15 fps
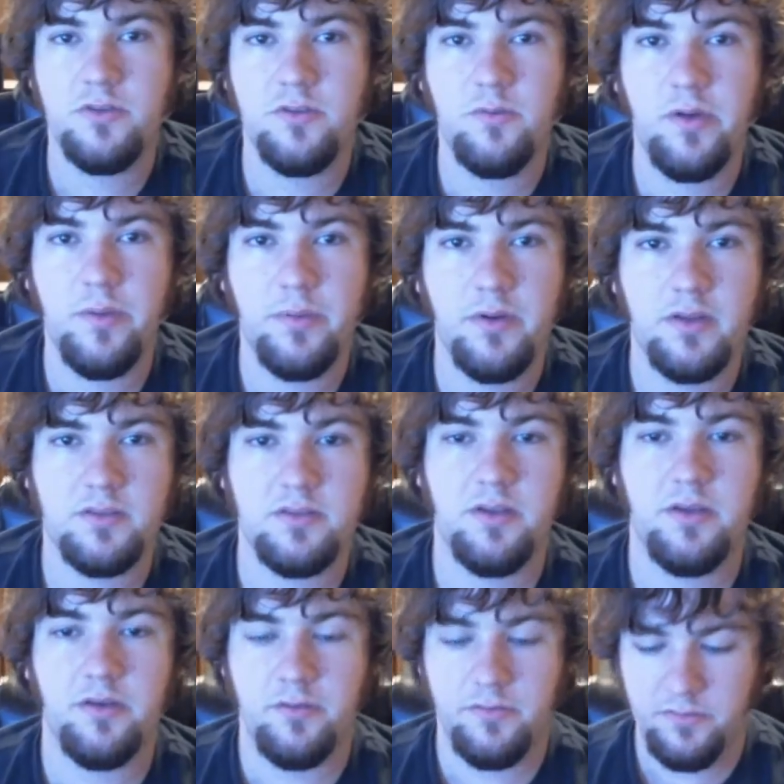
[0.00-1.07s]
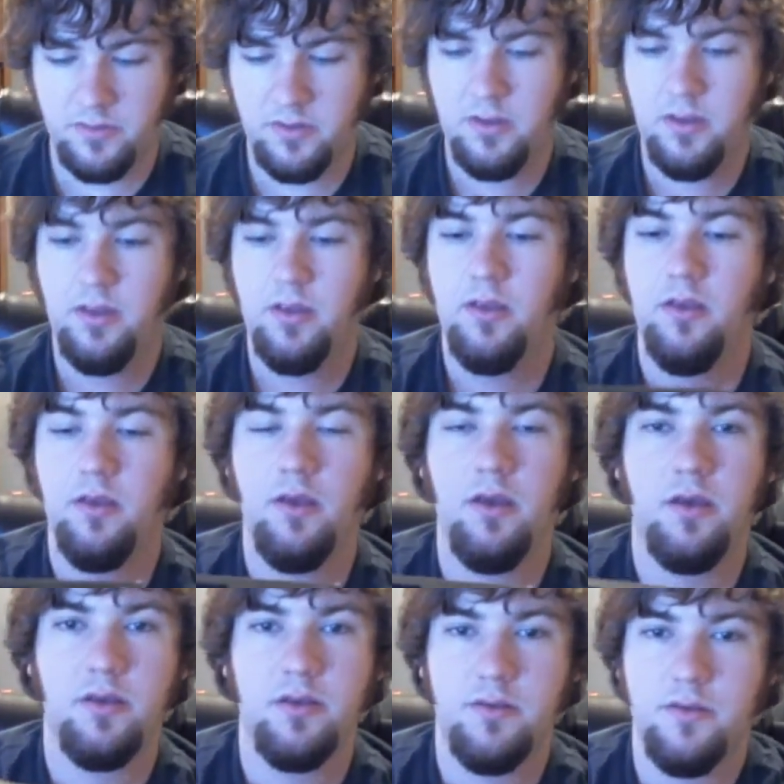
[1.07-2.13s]
of the weapon itself,
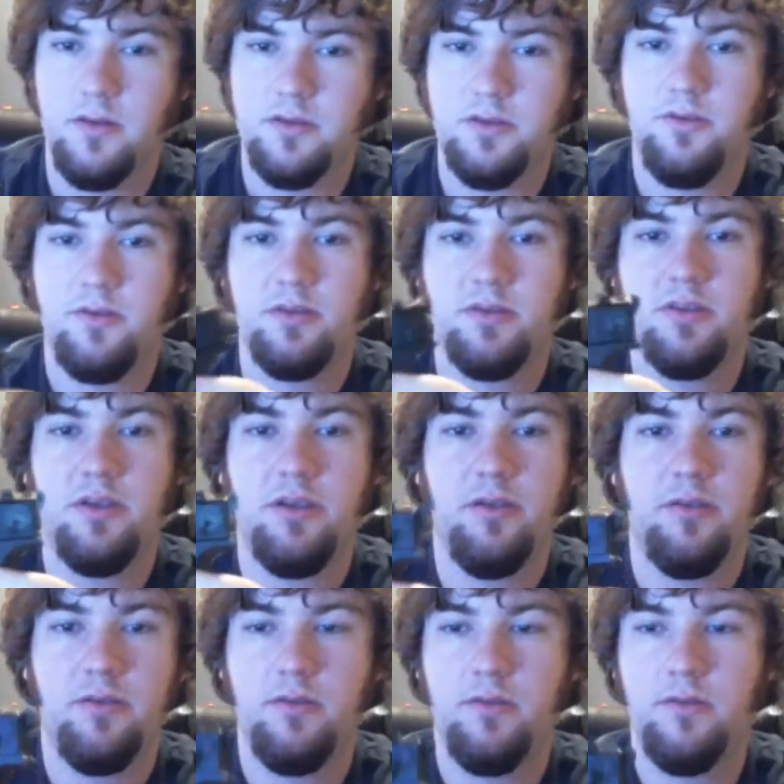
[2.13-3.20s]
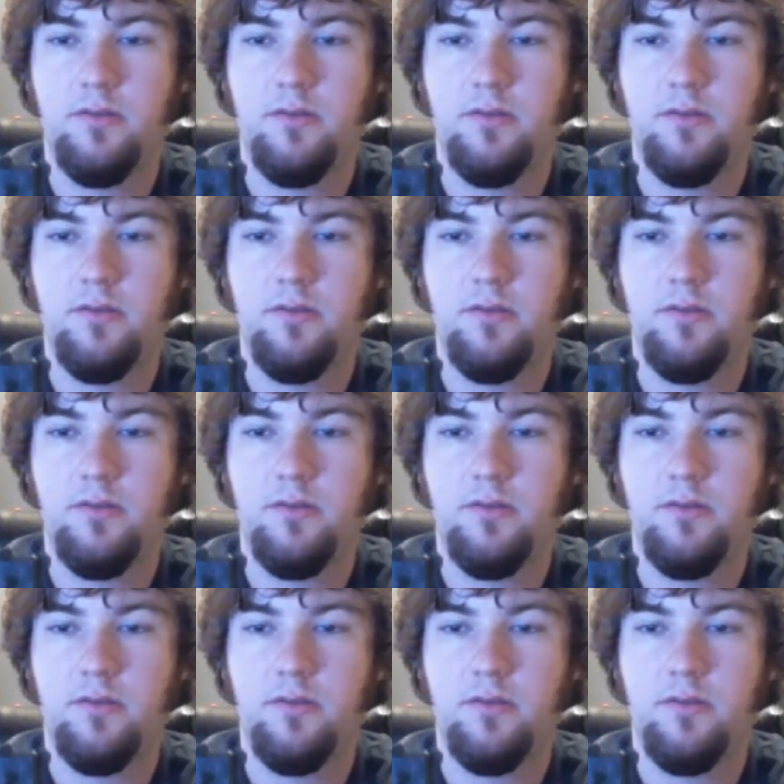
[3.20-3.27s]
as you can see,